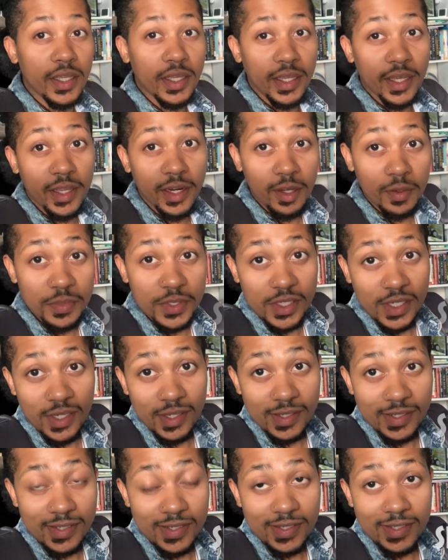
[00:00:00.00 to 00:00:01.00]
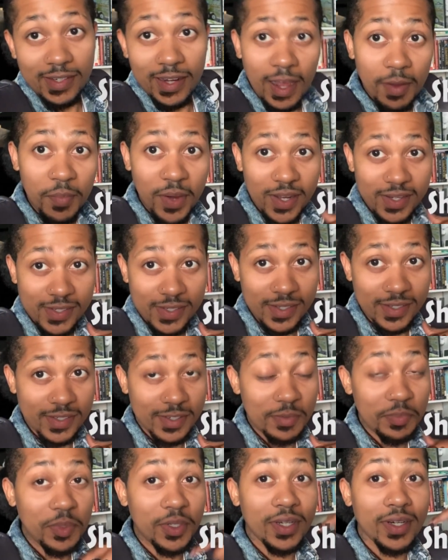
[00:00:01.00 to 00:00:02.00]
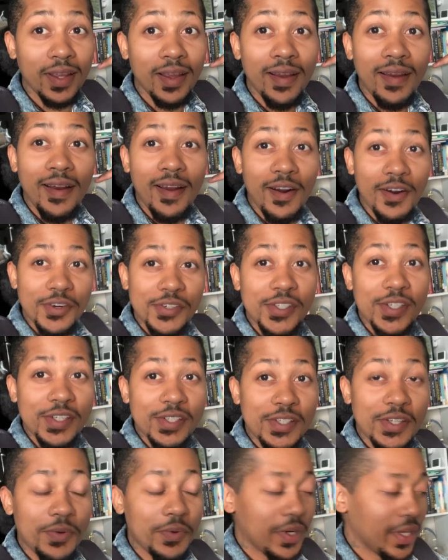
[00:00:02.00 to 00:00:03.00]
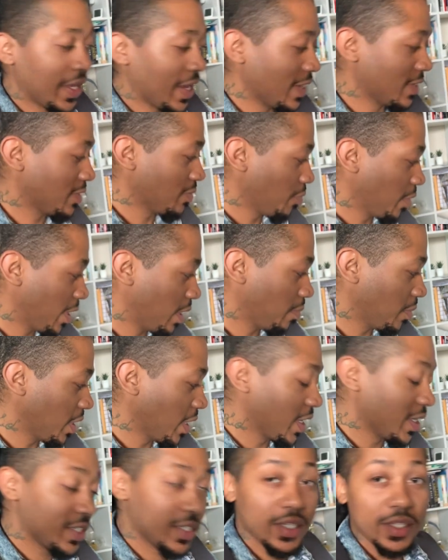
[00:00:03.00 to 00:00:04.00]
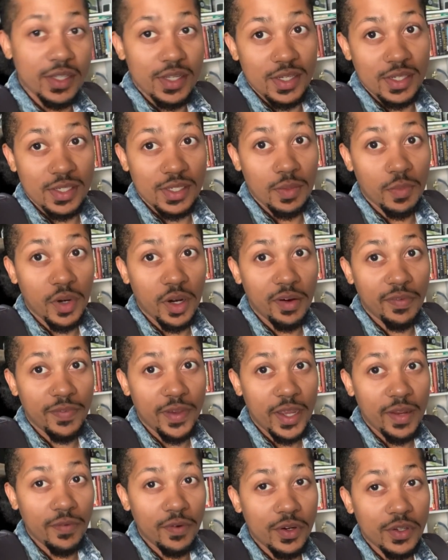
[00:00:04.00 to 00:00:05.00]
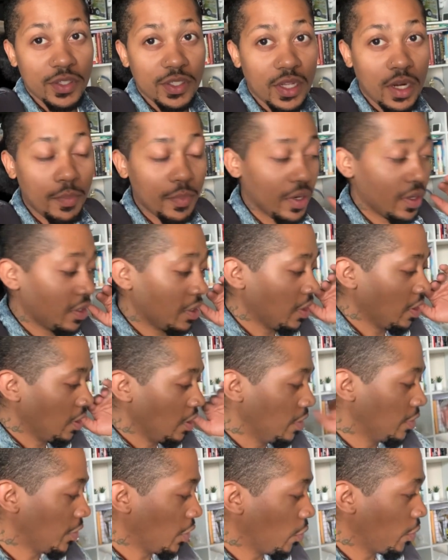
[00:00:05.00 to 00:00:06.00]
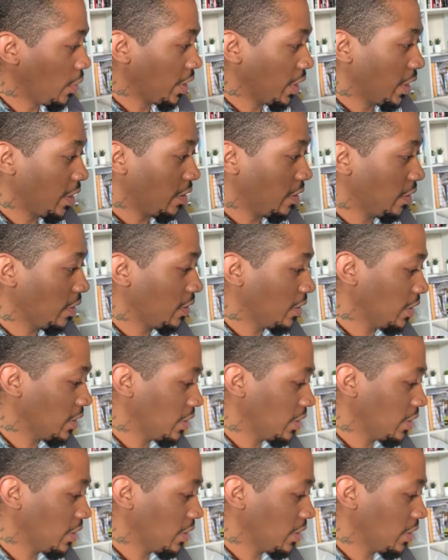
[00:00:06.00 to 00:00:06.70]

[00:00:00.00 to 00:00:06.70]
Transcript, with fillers: Yeah, hit up sis, not my sister, but her sister, and got some recommendations, some of her favorites that I'm gonna throw in there.